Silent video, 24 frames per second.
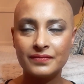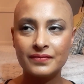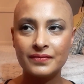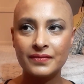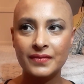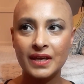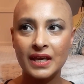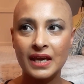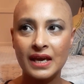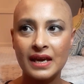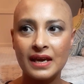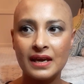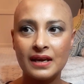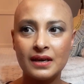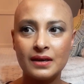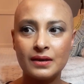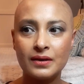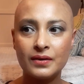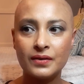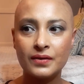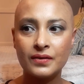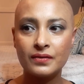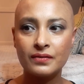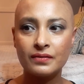
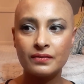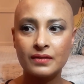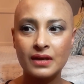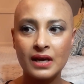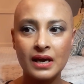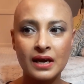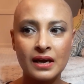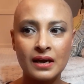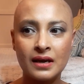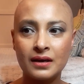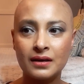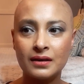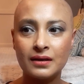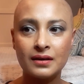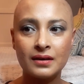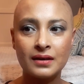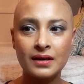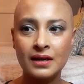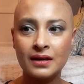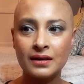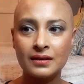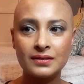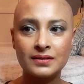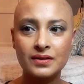Yeah, that
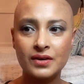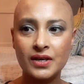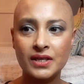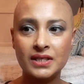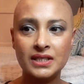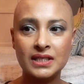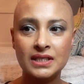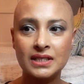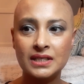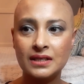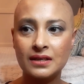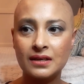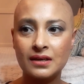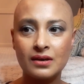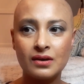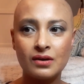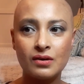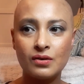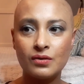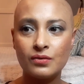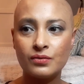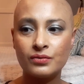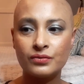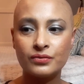anxiety didn't
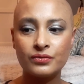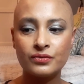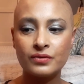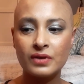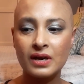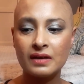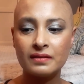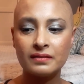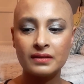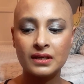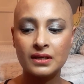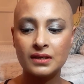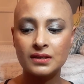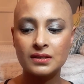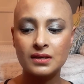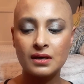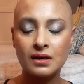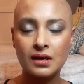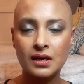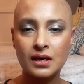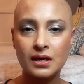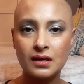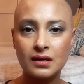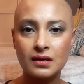go throughout the
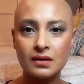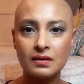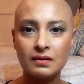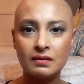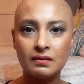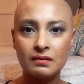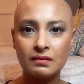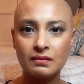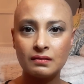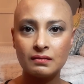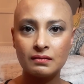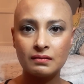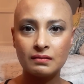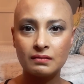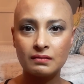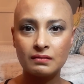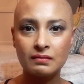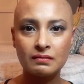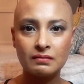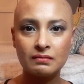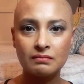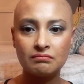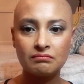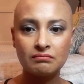entire
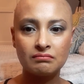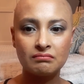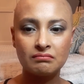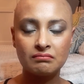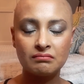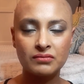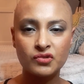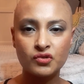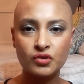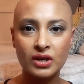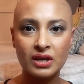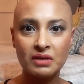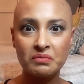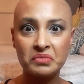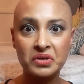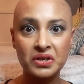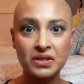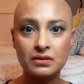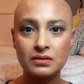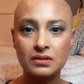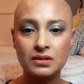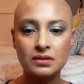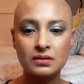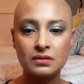
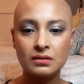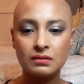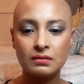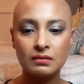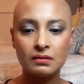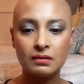treatment.